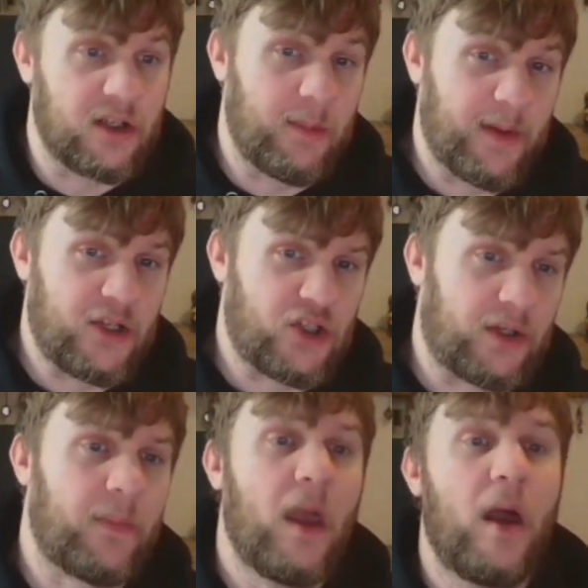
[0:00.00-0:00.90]
going to be
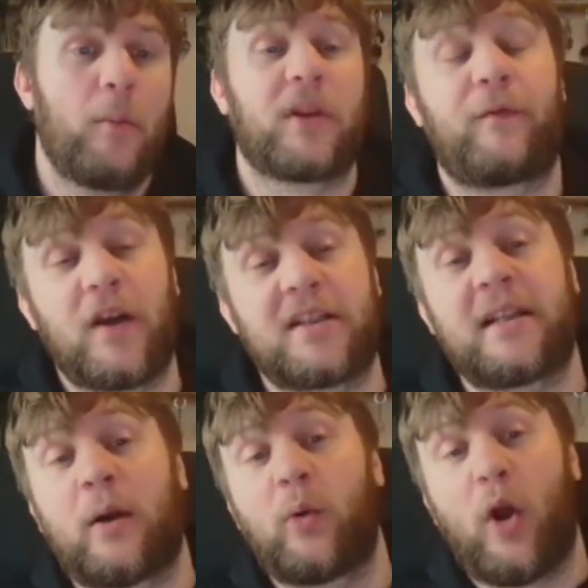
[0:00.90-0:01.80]
peachy. But the first
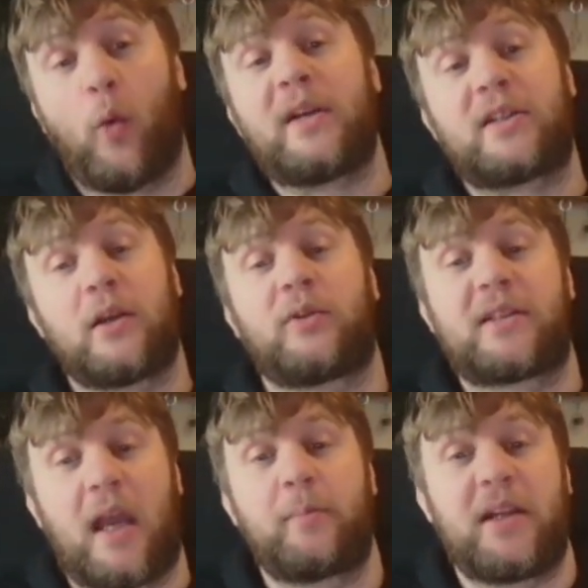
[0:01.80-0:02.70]
thing that we always do on
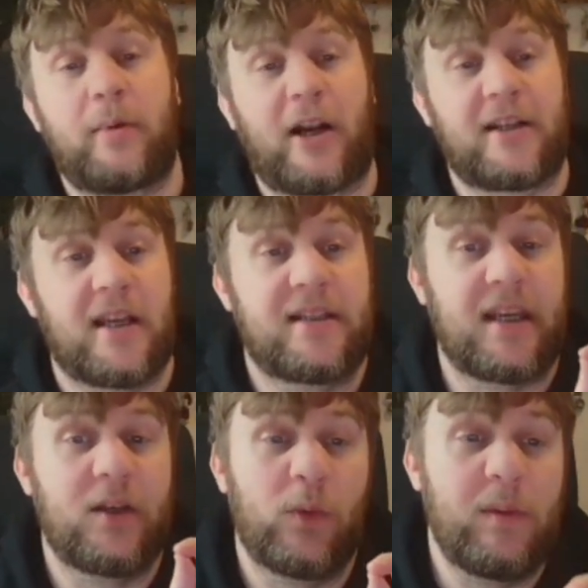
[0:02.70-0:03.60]
CIPD Bitesize
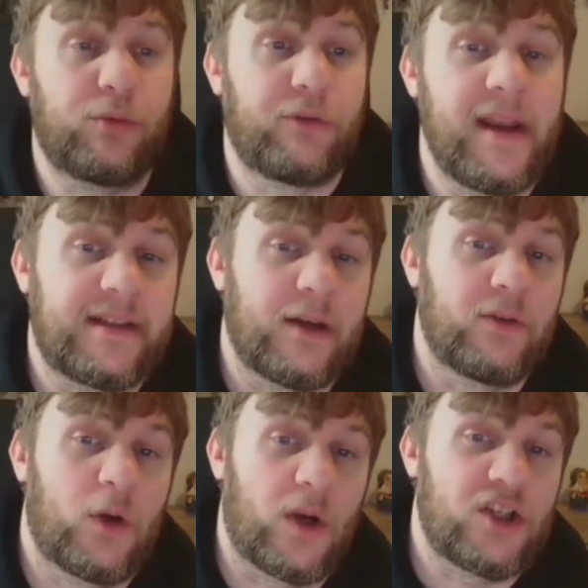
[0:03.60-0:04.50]
is we break down
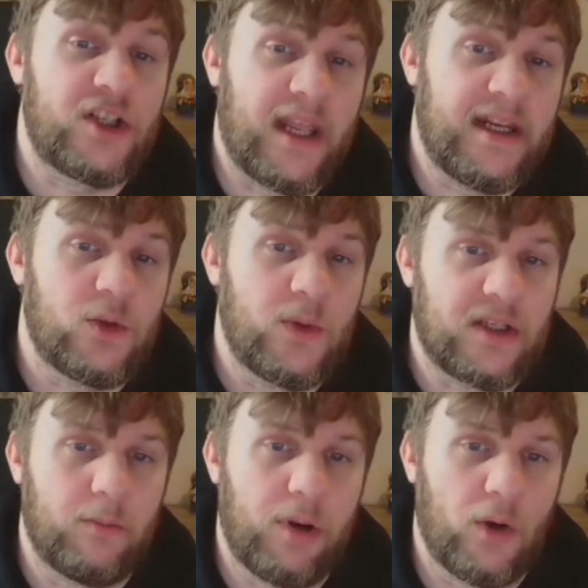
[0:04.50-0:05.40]
the question into its
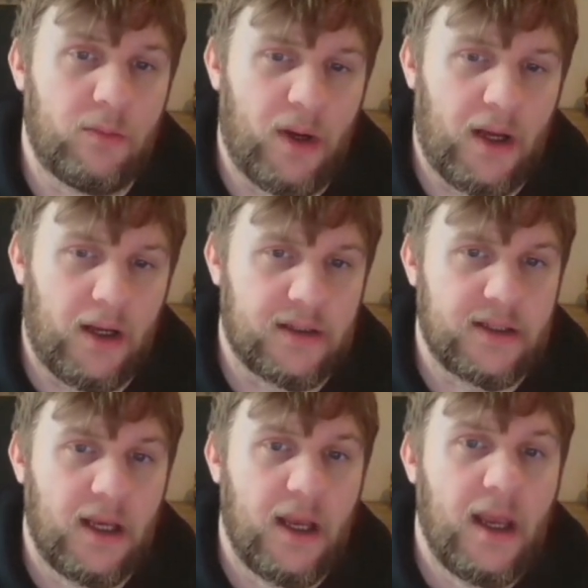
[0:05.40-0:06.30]
component
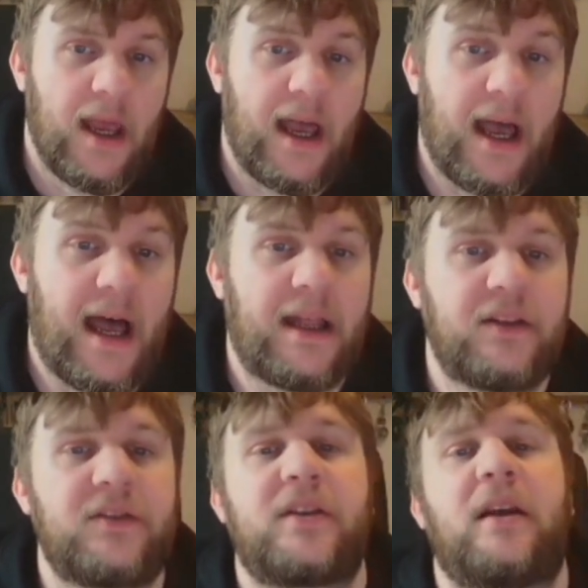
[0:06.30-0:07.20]
parts.
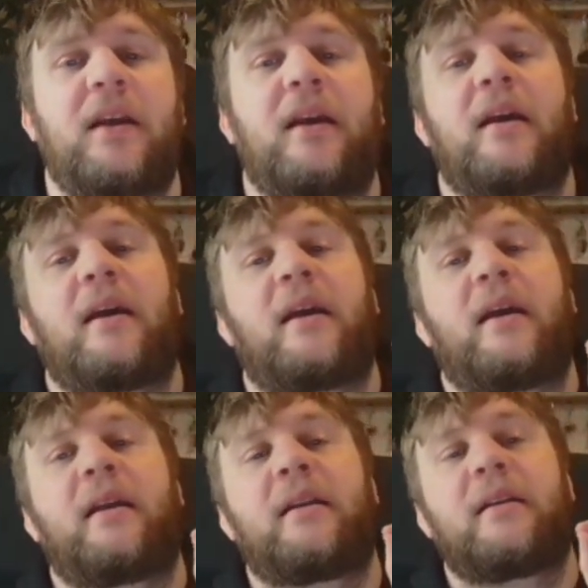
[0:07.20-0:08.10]
And
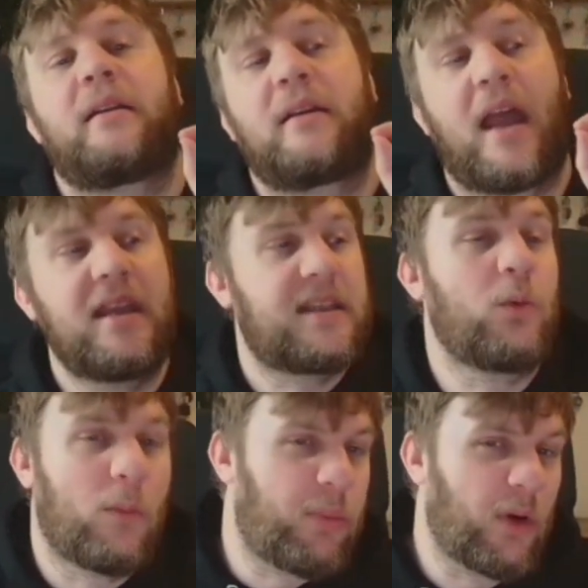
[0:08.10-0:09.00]
AC
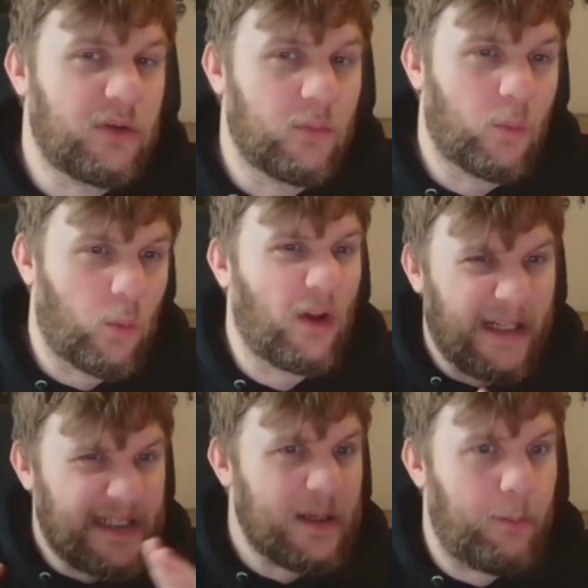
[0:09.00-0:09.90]

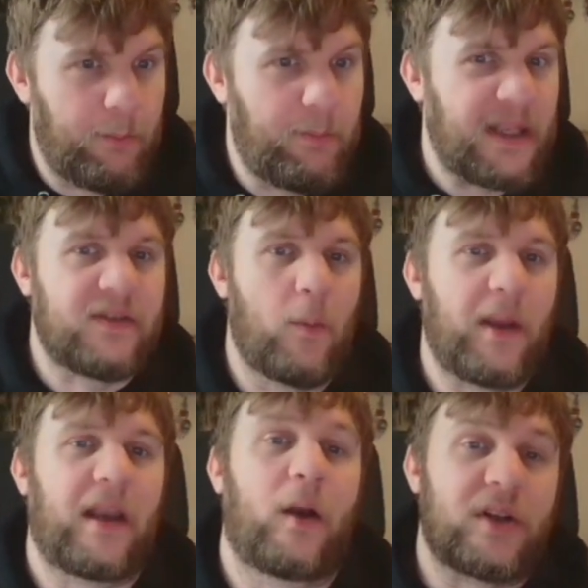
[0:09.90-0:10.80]
1.1 is a bit of a
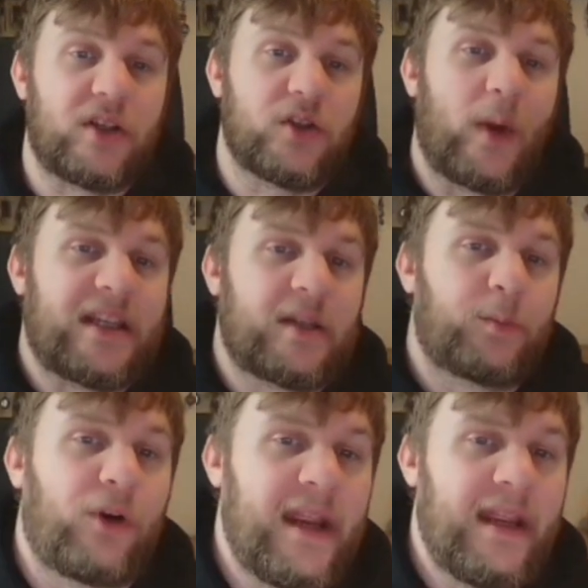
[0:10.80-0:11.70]
bigger question. So
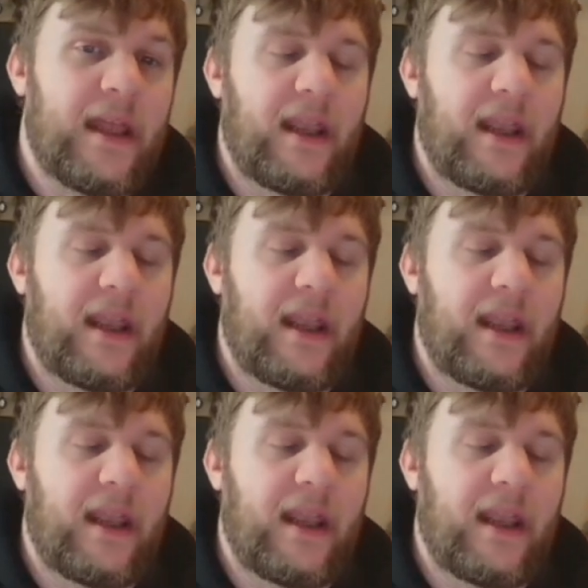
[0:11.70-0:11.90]
explain